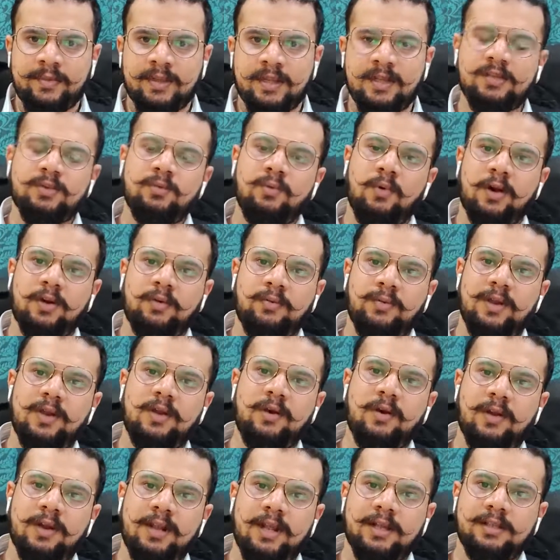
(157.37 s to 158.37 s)
is what we
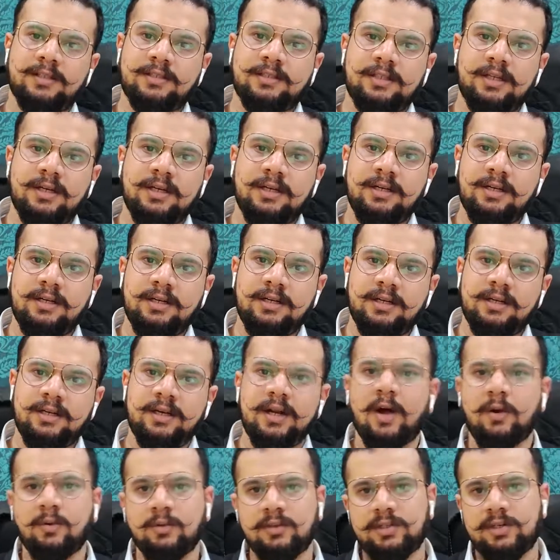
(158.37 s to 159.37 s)
call as the
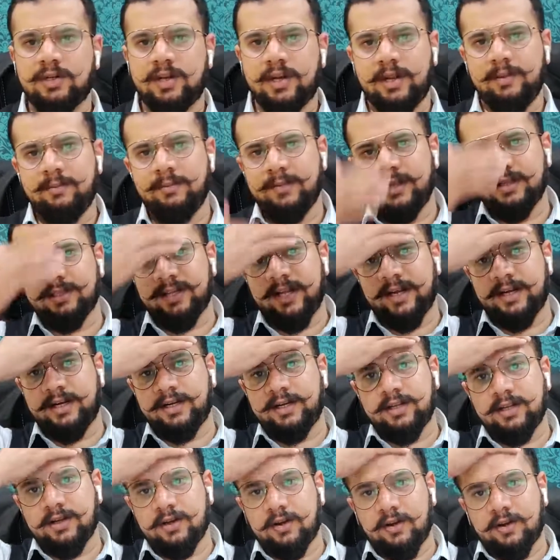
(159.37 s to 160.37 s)
downstream
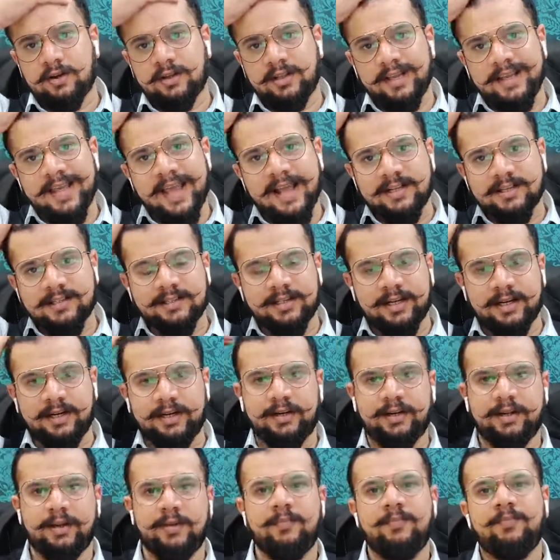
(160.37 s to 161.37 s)
sector or the gas
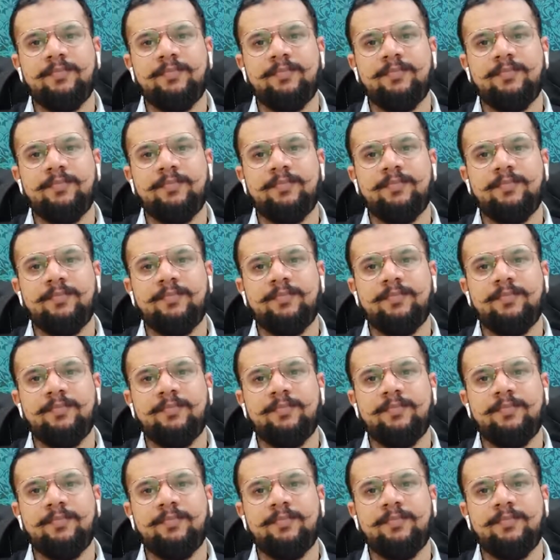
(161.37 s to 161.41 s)
sector.